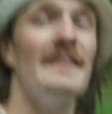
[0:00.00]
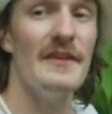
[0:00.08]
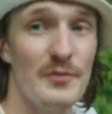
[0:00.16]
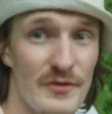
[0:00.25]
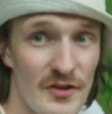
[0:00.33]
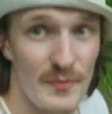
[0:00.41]

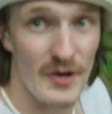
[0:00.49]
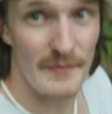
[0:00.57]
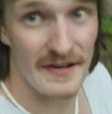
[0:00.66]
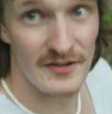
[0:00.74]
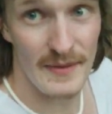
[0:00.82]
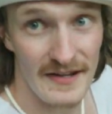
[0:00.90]
This was your boy
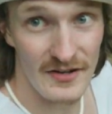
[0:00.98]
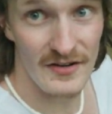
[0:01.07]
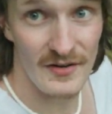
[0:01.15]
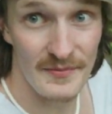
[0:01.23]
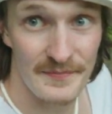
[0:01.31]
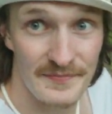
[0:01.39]

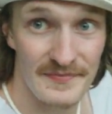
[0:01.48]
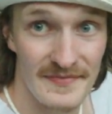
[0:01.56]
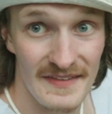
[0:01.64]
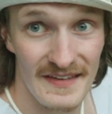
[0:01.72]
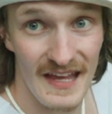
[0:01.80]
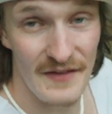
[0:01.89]
Magnus.Magneto.
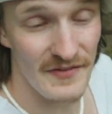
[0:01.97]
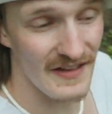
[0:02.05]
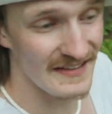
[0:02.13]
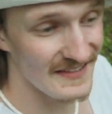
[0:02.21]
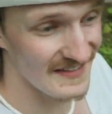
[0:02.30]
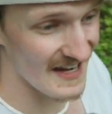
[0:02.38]
If you
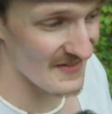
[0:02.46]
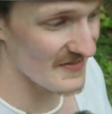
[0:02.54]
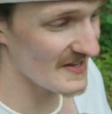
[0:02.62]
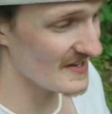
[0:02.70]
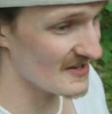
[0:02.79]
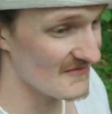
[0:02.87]
like this kind of
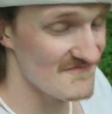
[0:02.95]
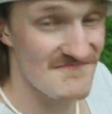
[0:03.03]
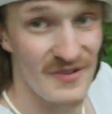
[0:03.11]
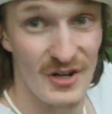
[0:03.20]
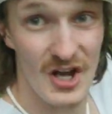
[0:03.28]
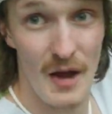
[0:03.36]
video,
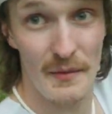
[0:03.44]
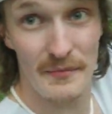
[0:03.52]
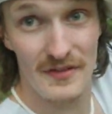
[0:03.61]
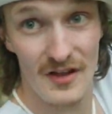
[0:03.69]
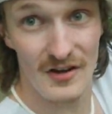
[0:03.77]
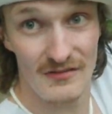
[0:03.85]
comment
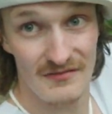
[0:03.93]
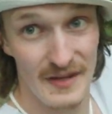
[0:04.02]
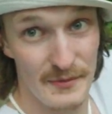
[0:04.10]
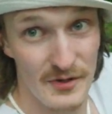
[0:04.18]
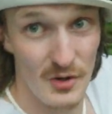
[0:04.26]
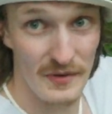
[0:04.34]
below.
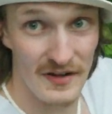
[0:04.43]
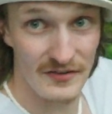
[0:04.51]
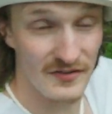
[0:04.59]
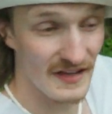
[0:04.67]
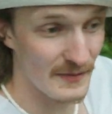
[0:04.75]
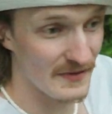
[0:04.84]
Let me know what
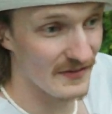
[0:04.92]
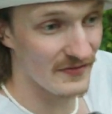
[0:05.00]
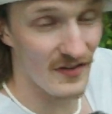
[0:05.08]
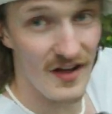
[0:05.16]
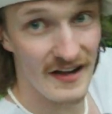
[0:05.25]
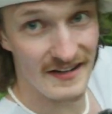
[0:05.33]
else you'd like me to
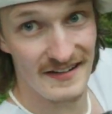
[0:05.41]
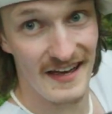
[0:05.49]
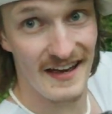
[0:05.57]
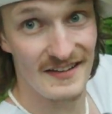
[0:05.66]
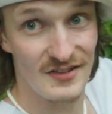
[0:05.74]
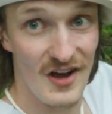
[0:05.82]
vlog and
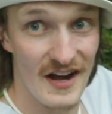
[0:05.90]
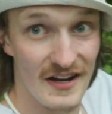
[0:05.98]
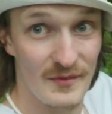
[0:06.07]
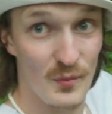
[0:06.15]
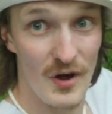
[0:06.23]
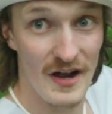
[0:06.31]
kind of talk
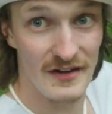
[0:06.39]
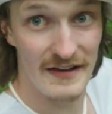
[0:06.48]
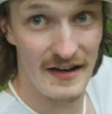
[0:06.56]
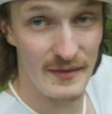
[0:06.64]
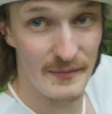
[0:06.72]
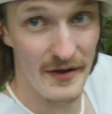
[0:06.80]
and walk
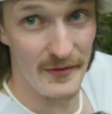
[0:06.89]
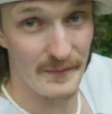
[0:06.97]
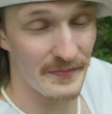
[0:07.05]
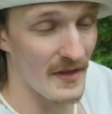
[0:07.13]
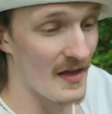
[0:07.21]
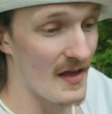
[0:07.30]
around about.
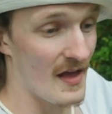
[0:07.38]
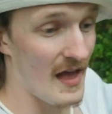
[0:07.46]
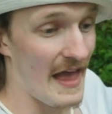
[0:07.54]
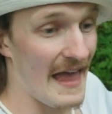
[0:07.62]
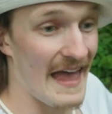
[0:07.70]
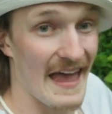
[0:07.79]

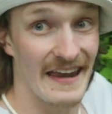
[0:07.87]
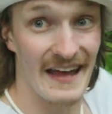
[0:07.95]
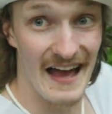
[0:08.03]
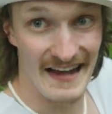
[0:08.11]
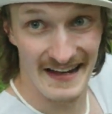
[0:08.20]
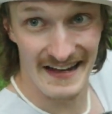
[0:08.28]
And
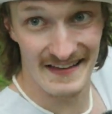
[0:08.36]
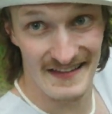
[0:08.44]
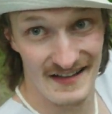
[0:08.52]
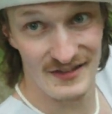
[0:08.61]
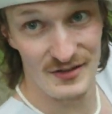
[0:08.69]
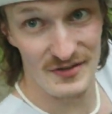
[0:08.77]
I can get
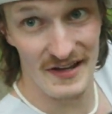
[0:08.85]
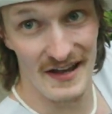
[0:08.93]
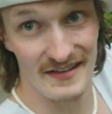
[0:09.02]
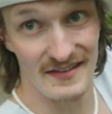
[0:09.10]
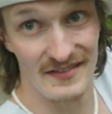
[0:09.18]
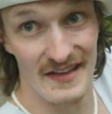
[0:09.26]
that to you
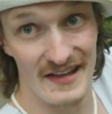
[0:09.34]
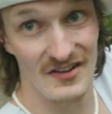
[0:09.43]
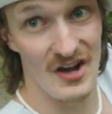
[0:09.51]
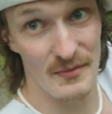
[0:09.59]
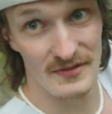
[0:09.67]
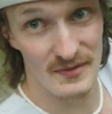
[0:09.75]
guys. Like,
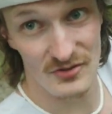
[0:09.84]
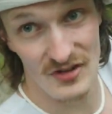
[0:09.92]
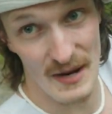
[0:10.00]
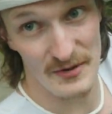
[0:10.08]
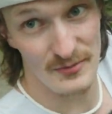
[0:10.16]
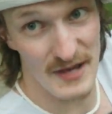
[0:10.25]
comment,
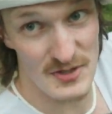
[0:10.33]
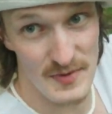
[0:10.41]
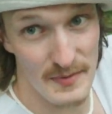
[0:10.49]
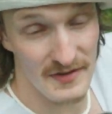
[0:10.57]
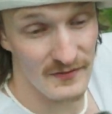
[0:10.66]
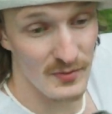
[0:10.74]
subscribe, and smash the
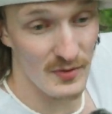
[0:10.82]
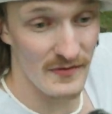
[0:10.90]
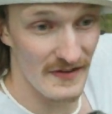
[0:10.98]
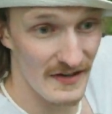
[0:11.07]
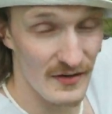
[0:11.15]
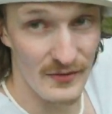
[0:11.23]
button for more
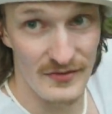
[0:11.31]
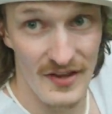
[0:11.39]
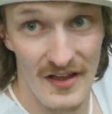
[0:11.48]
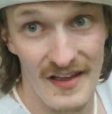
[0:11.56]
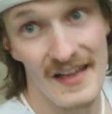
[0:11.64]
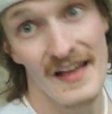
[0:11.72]
videos.
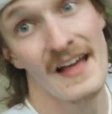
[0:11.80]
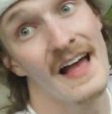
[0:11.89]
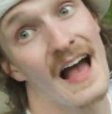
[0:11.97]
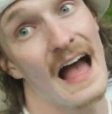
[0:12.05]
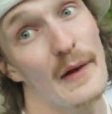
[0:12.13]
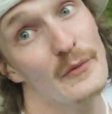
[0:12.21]

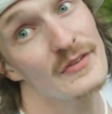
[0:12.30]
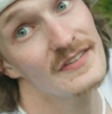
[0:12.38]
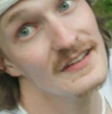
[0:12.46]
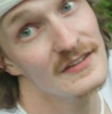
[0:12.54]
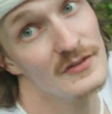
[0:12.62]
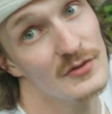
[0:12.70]
I will
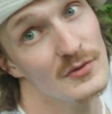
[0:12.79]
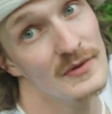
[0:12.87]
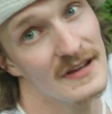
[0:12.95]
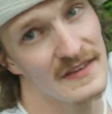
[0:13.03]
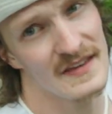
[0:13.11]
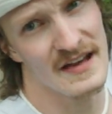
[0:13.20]
see you
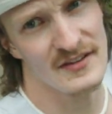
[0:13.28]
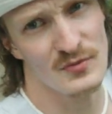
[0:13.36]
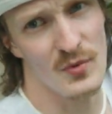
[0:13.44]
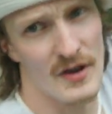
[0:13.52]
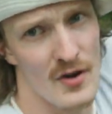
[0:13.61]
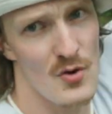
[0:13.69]
in the next
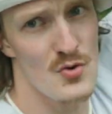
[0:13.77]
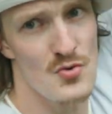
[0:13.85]
one.